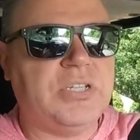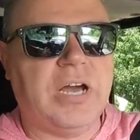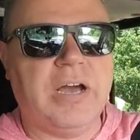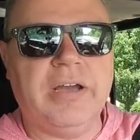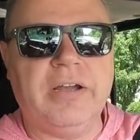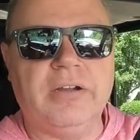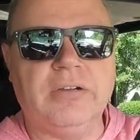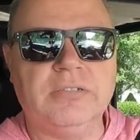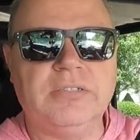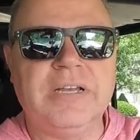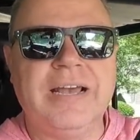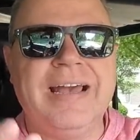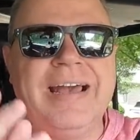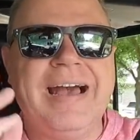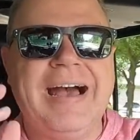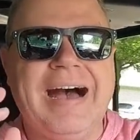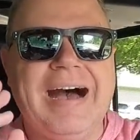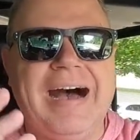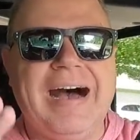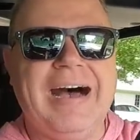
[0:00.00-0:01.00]
tires
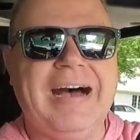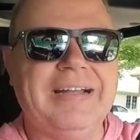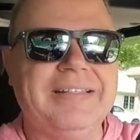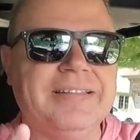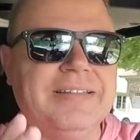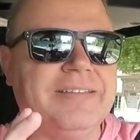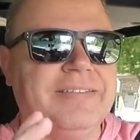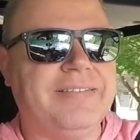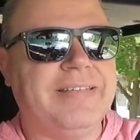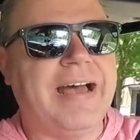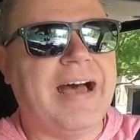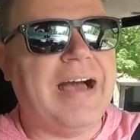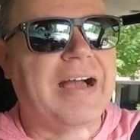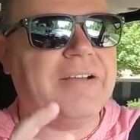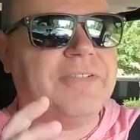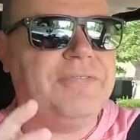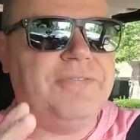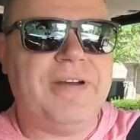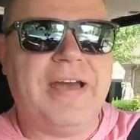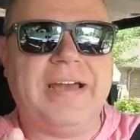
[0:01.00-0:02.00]
on the
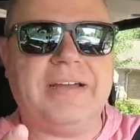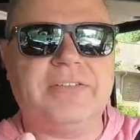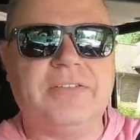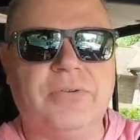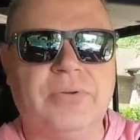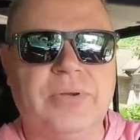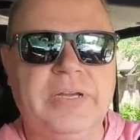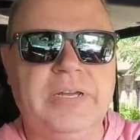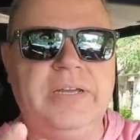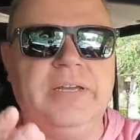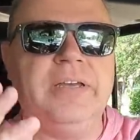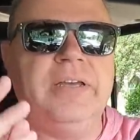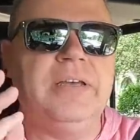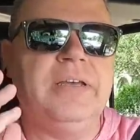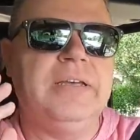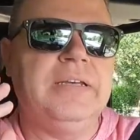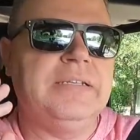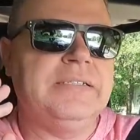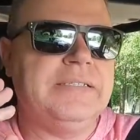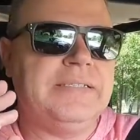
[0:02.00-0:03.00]
stock factory
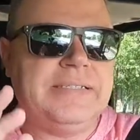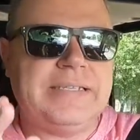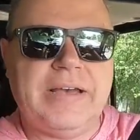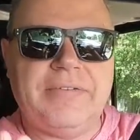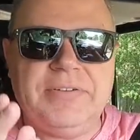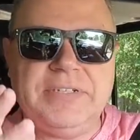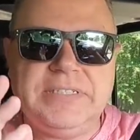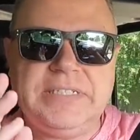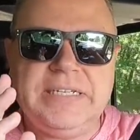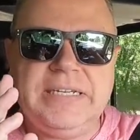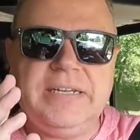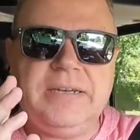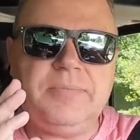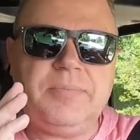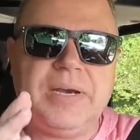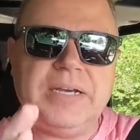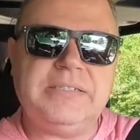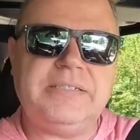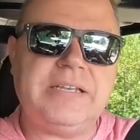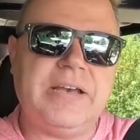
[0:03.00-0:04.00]
17
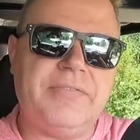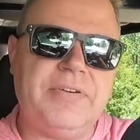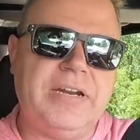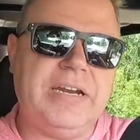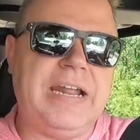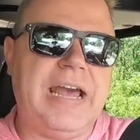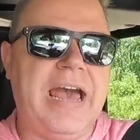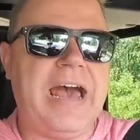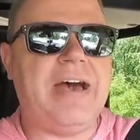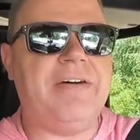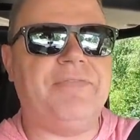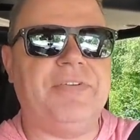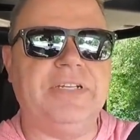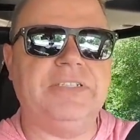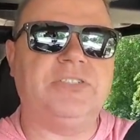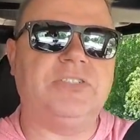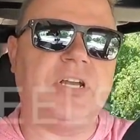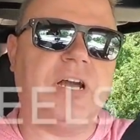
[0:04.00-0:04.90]
by 7.5 inch